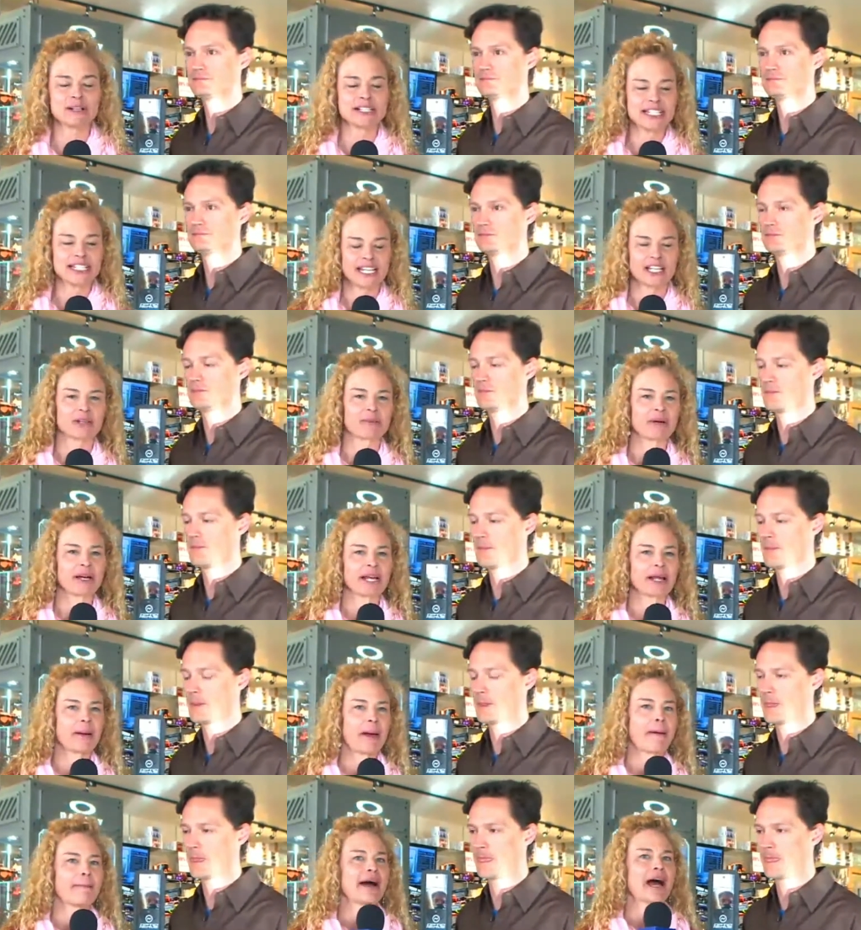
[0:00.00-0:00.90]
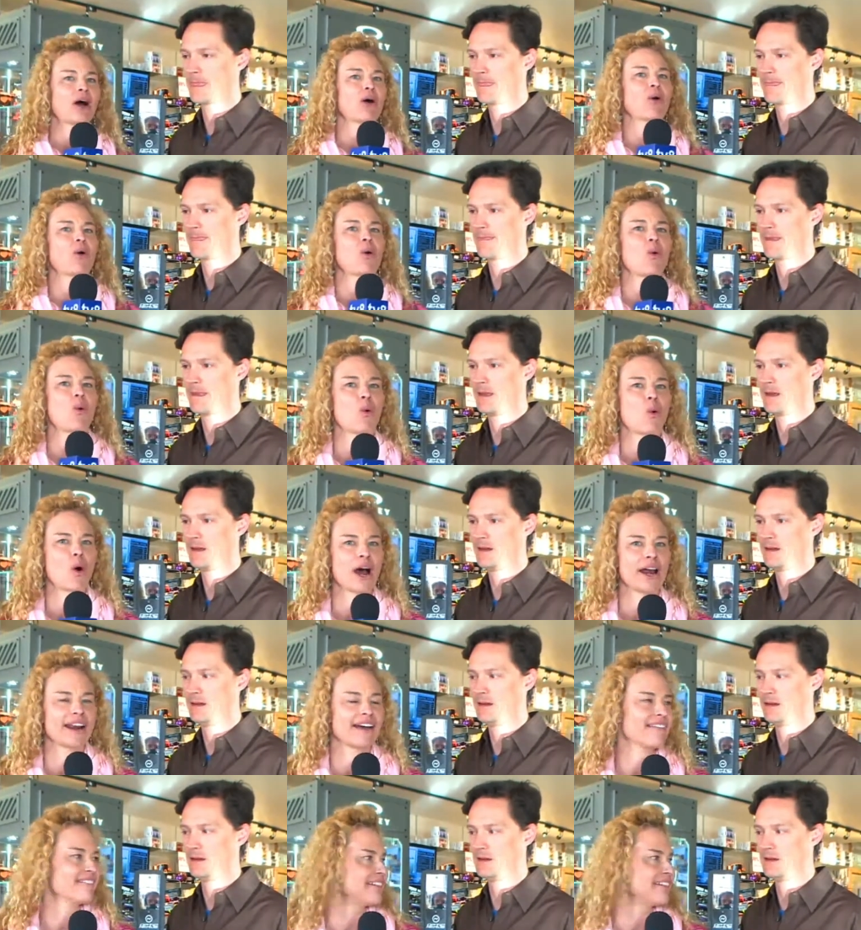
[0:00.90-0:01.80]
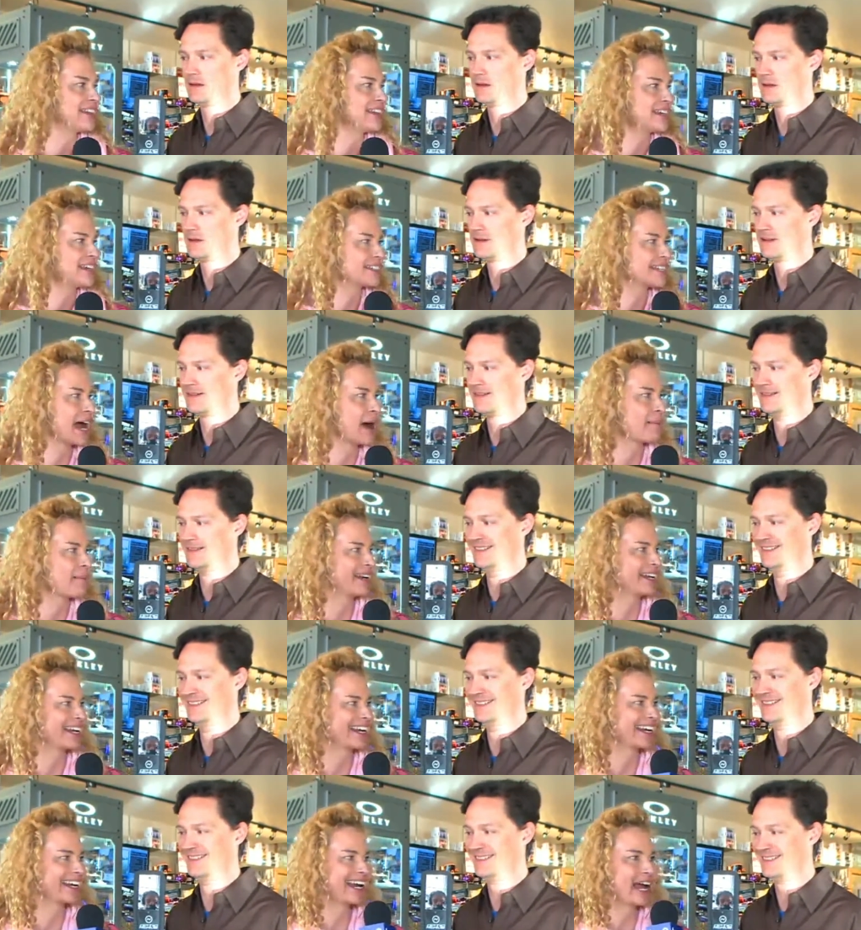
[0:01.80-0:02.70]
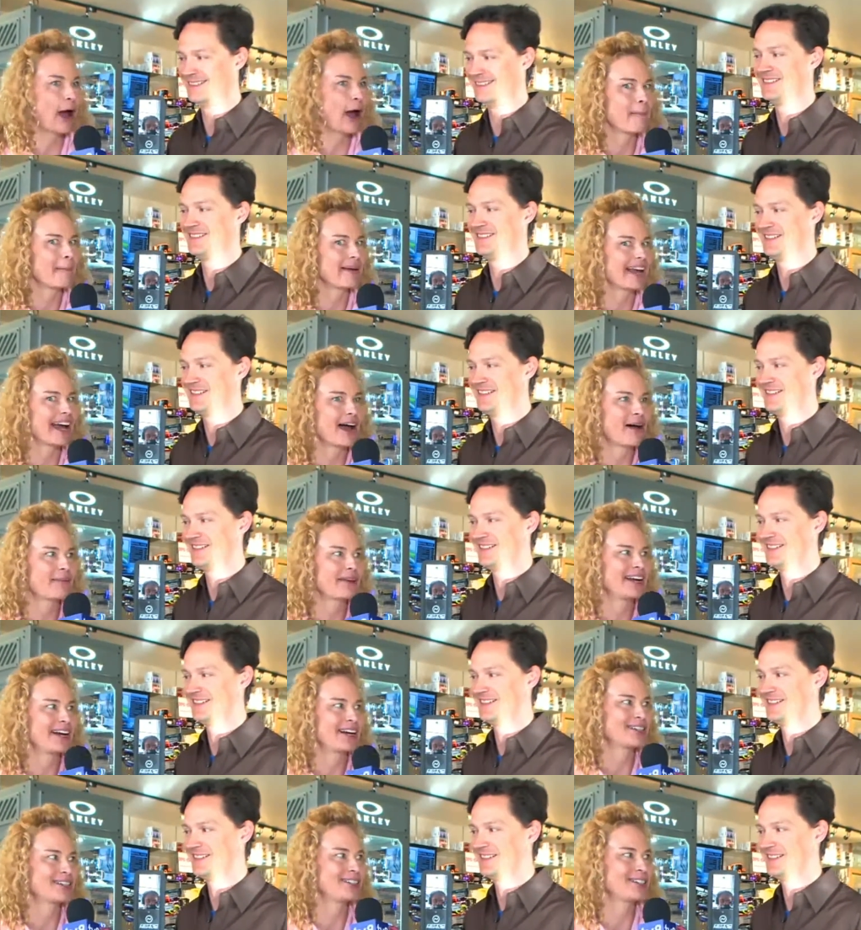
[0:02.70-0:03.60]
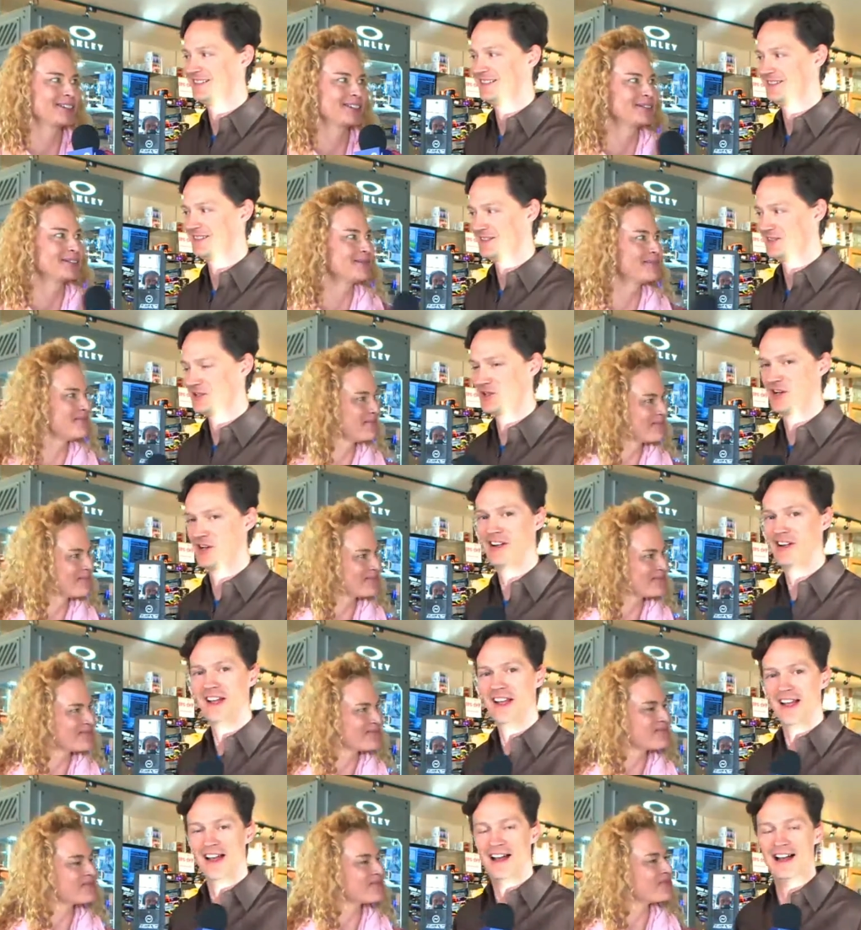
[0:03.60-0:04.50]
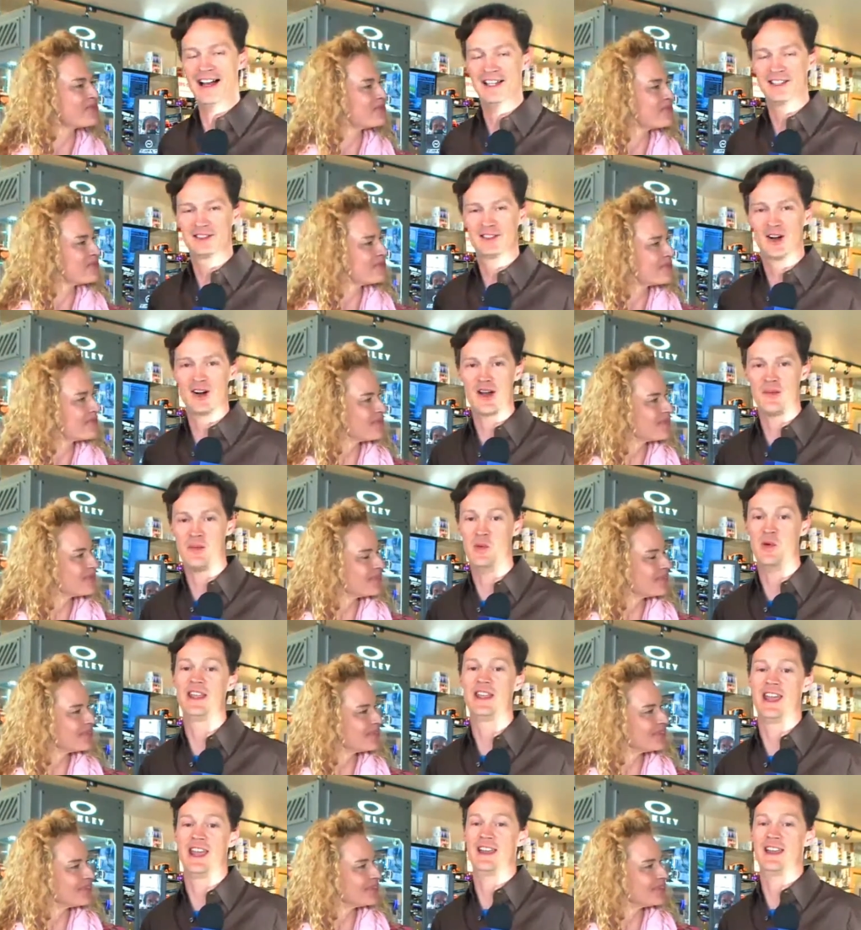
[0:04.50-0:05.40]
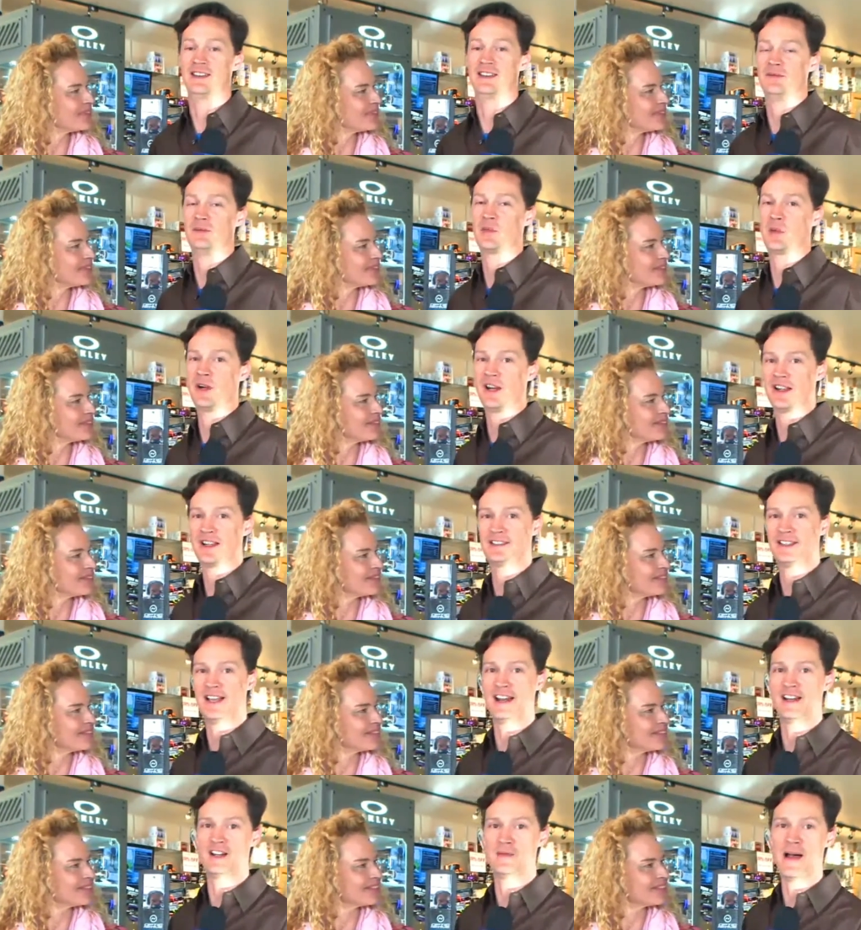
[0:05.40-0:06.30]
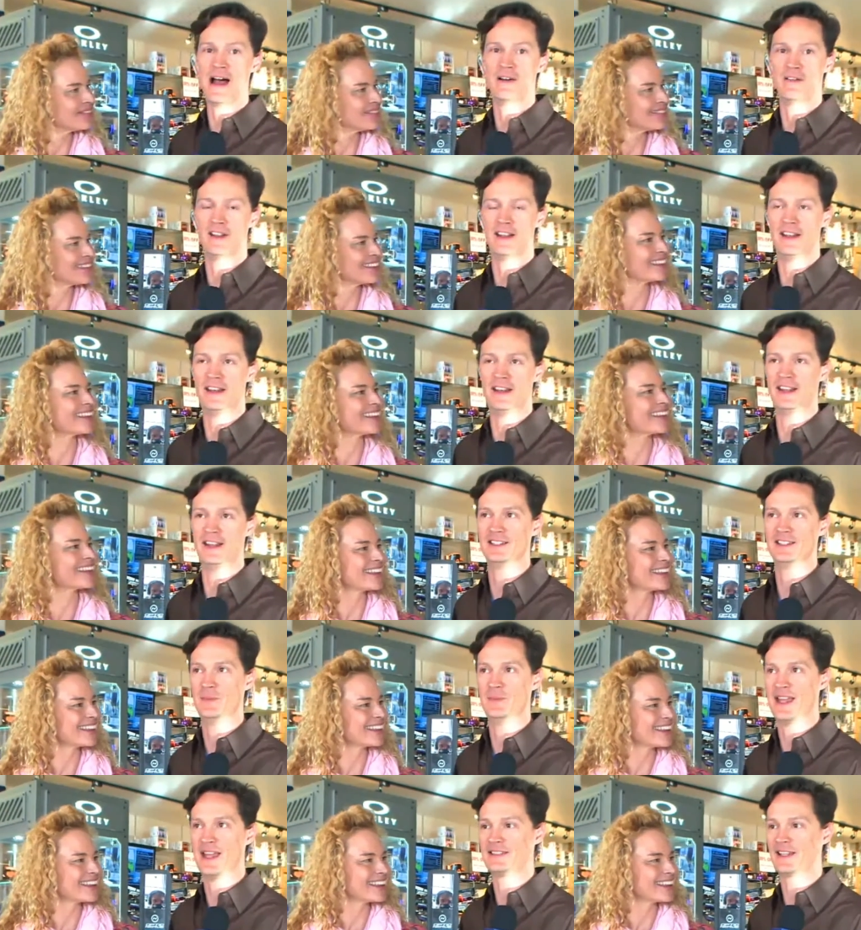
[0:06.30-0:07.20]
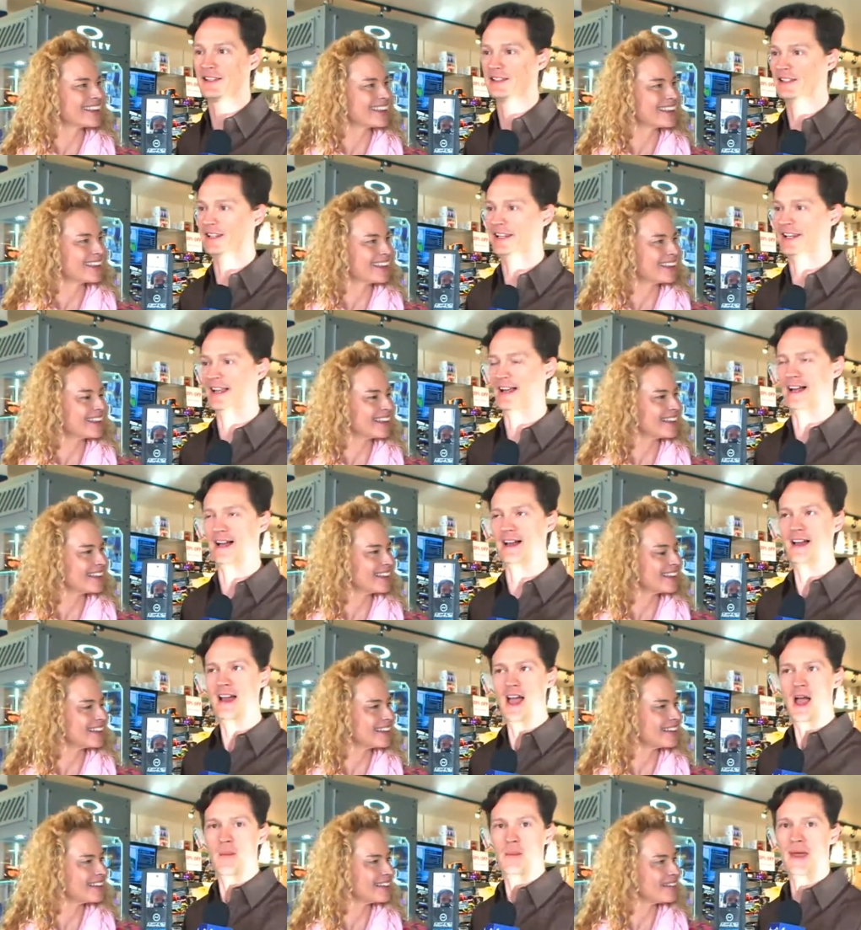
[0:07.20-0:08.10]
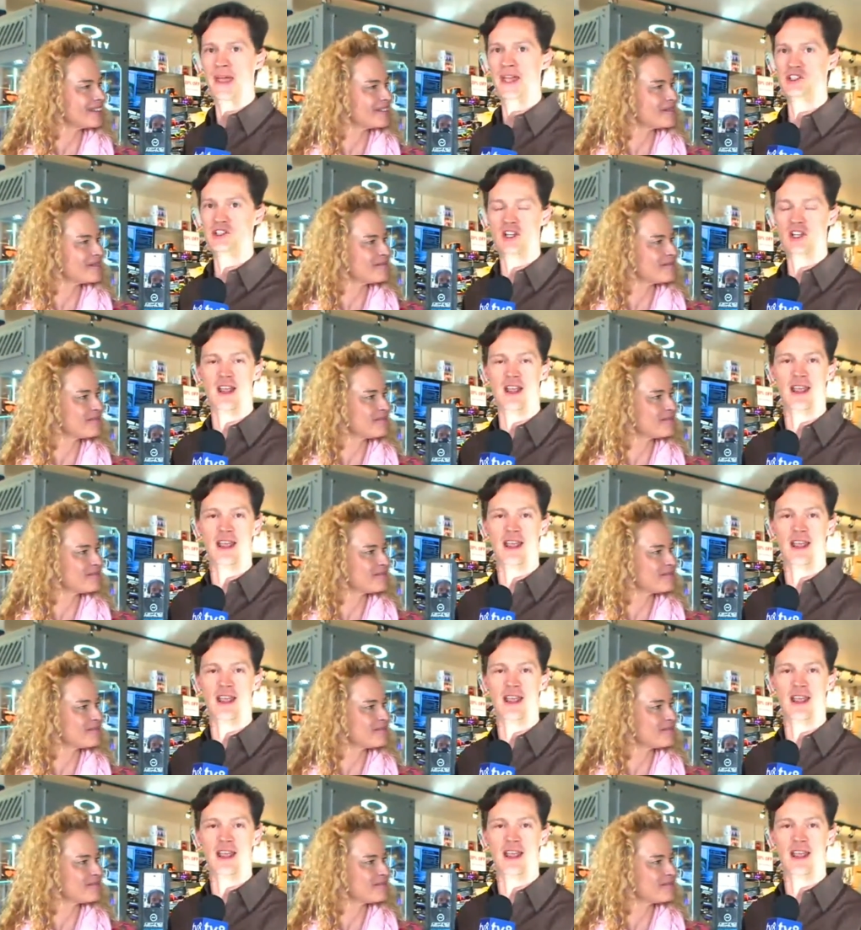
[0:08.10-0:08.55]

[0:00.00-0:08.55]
Speaker 1: particularly about one event that's happening coming up here soon. Sure.
Speaker 2: Uh, startup Weekend, pretty excited about. It is basically uh, pitch